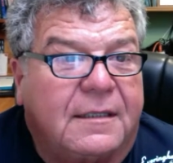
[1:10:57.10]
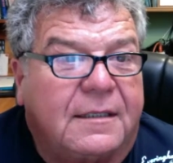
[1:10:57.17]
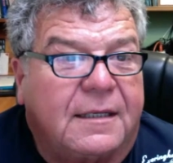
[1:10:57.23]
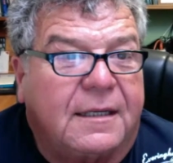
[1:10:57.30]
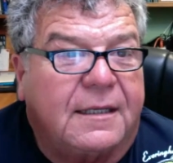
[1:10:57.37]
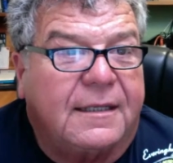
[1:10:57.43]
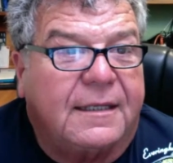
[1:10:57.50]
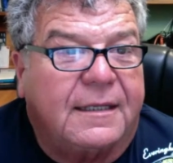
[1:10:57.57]

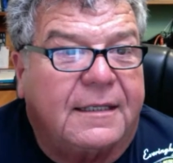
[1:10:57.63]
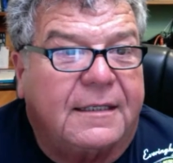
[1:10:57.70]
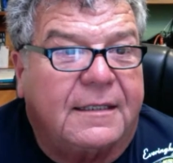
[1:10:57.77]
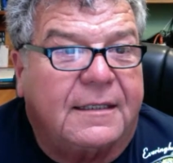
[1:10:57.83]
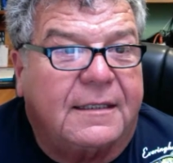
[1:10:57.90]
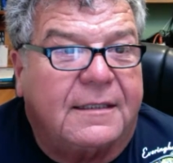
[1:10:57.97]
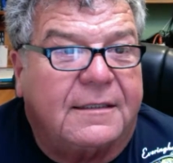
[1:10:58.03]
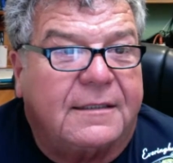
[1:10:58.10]
And
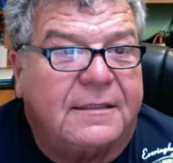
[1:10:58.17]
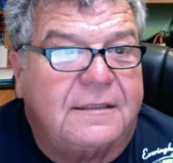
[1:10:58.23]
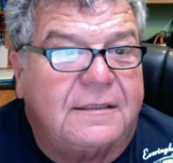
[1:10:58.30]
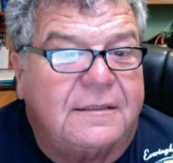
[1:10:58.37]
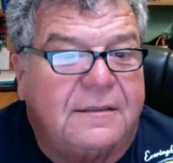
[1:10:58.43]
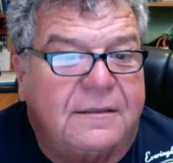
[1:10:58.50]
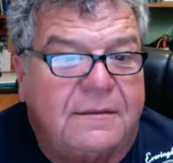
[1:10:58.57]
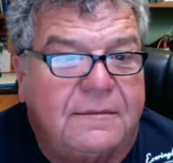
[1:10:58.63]

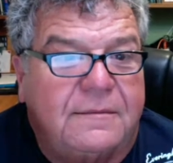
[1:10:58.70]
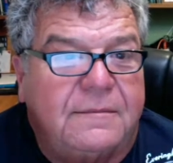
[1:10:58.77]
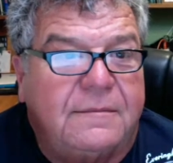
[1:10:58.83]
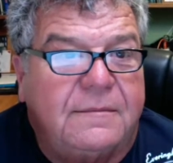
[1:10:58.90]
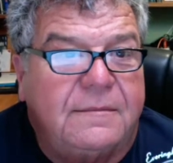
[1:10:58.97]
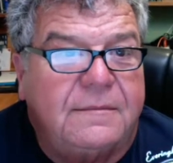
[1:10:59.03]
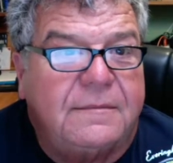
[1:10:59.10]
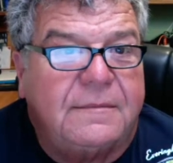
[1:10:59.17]

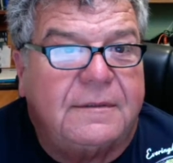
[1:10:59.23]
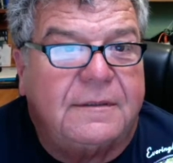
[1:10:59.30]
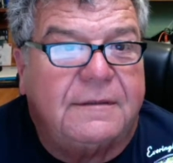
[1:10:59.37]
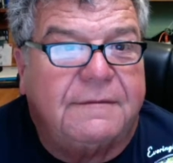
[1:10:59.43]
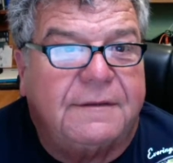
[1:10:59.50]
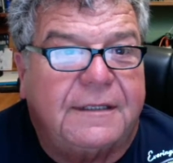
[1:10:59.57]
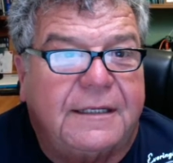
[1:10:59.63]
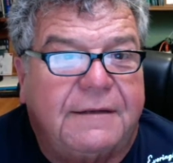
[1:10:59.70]
then
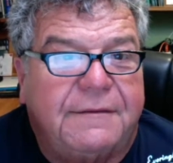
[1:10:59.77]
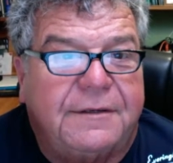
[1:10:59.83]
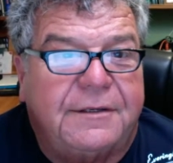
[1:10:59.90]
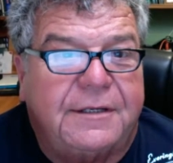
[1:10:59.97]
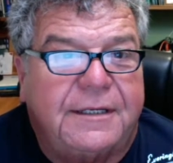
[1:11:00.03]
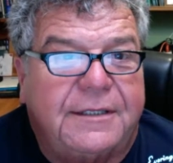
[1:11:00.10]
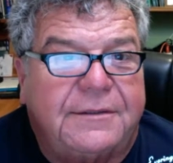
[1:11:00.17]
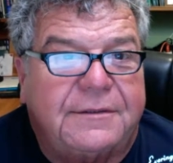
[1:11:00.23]
if any of you
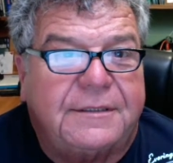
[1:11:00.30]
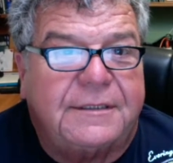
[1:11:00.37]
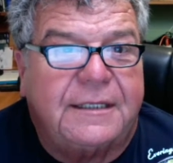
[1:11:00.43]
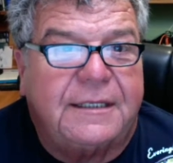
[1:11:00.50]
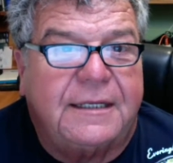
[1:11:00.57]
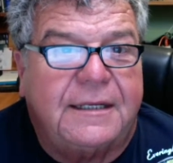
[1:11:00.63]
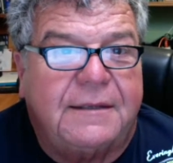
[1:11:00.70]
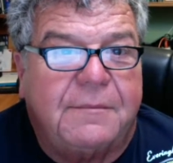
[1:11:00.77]
are
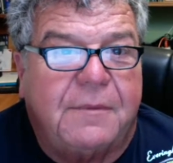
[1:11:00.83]
interested in